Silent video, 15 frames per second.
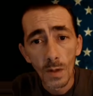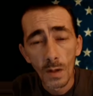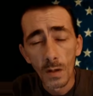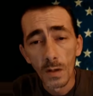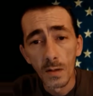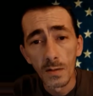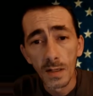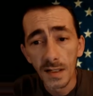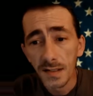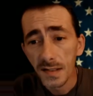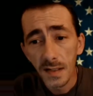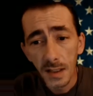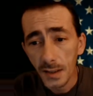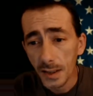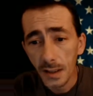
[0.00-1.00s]
These
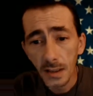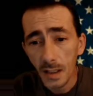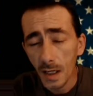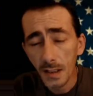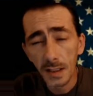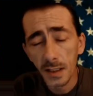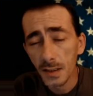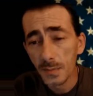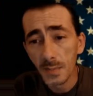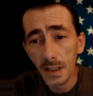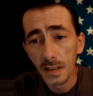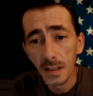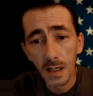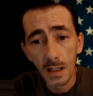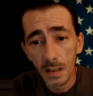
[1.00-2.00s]
things should not just be
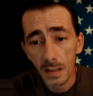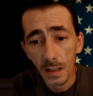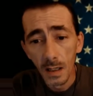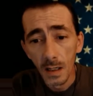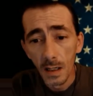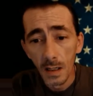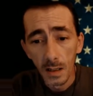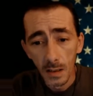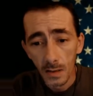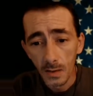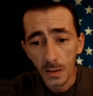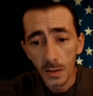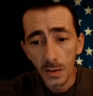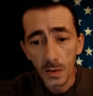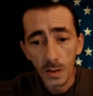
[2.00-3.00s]
done
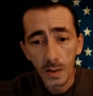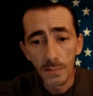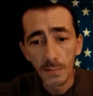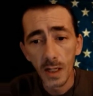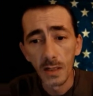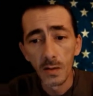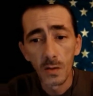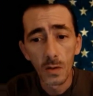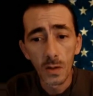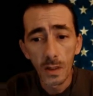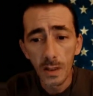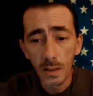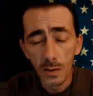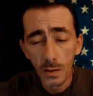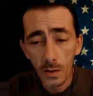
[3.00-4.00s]
due to a minority
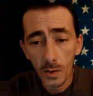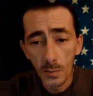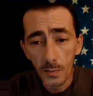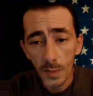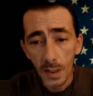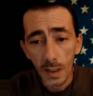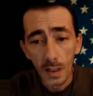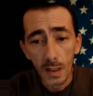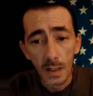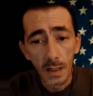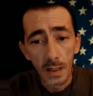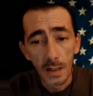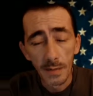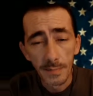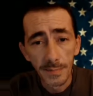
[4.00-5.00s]
group
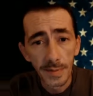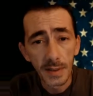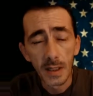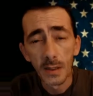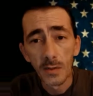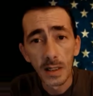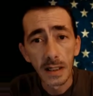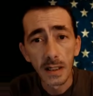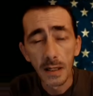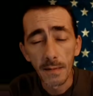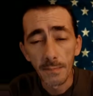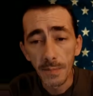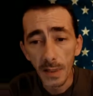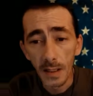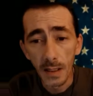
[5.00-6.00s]
blowing up
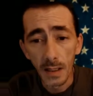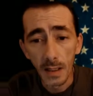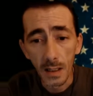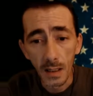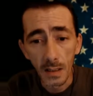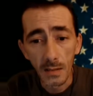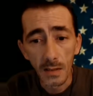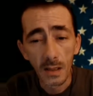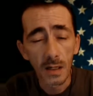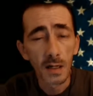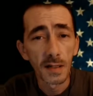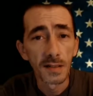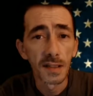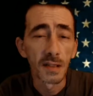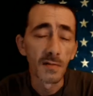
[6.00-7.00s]
and
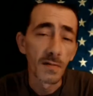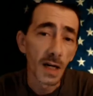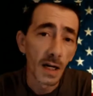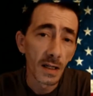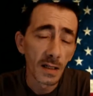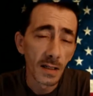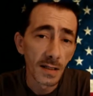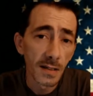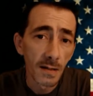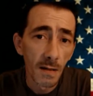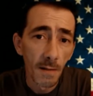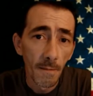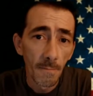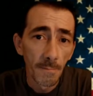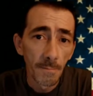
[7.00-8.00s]
causing violence.
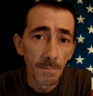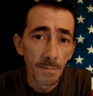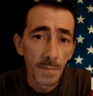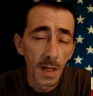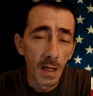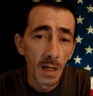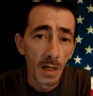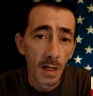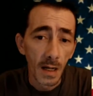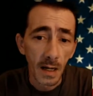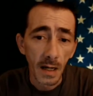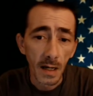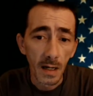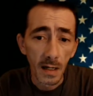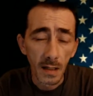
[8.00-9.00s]

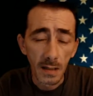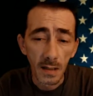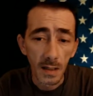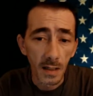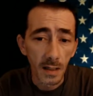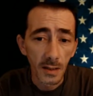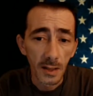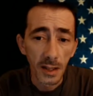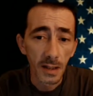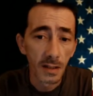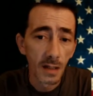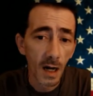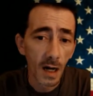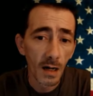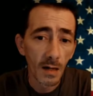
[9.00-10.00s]
And it should
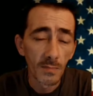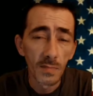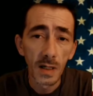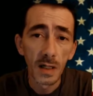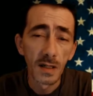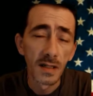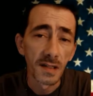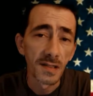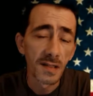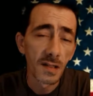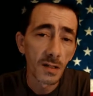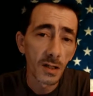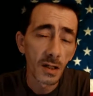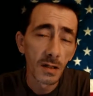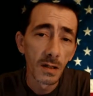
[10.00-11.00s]
not be a
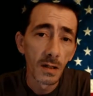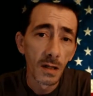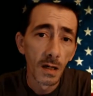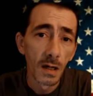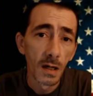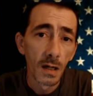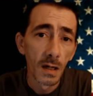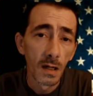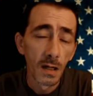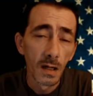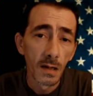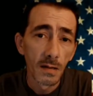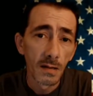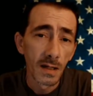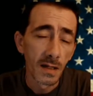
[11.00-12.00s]
decision
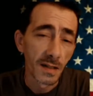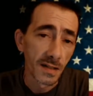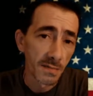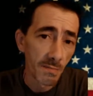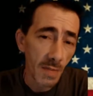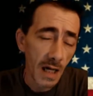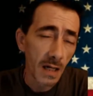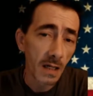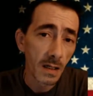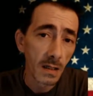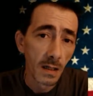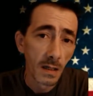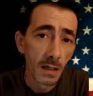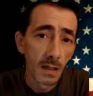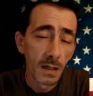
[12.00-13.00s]
that is made
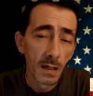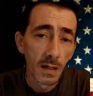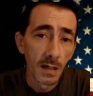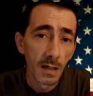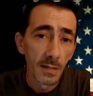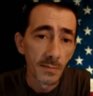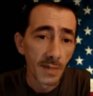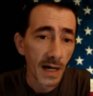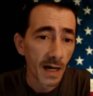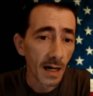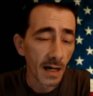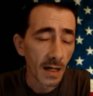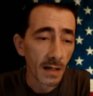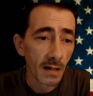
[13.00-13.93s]
by